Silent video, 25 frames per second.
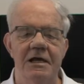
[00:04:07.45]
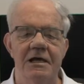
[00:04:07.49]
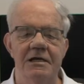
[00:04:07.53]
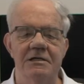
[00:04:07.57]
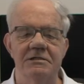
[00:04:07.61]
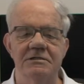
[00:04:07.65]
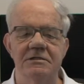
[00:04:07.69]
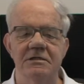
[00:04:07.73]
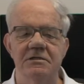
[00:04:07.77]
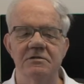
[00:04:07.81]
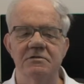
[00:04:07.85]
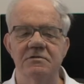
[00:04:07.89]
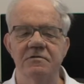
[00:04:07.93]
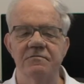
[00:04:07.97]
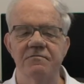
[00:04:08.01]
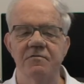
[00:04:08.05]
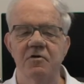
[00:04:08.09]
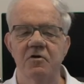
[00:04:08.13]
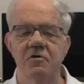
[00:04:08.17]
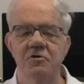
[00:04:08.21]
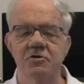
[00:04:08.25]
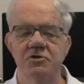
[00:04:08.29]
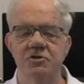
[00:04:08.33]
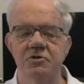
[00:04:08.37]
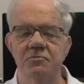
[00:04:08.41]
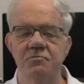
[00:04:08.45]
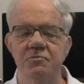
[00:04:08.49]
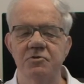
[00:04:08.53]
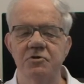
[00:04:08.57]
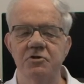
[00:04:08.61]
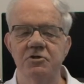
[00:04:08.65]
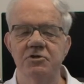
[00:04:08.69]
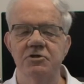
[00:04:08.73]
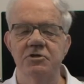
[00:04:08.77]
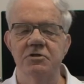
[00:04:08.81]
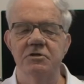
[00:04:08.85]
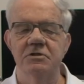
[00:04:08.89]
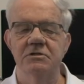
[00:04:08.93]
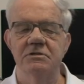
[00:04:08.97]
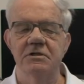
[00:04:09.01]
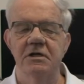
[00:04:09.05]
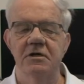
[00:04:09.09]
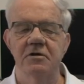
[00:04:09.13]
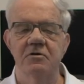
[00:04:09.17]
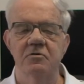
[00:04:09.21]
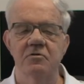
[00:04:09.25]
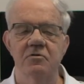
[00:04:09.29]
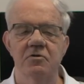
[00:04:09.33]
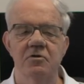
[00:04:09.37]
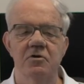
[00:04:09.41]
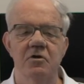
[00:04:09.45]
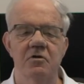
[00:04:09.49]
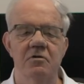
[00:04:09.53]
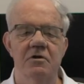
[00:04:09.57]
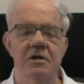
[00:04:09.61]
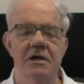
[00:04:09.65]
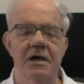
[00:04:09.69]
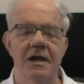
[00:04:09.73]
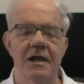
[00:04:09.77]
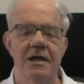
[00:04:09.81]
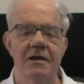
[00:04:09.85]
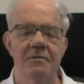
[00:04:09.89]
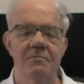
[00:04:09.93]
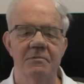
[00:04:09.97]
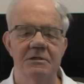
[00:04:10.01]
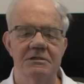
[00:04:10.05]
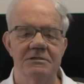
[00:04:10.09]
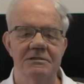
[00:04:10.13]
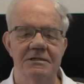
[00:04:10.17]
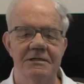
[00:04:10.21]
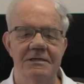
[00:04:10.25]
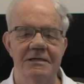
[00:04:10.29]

excess of contributions they could not claim as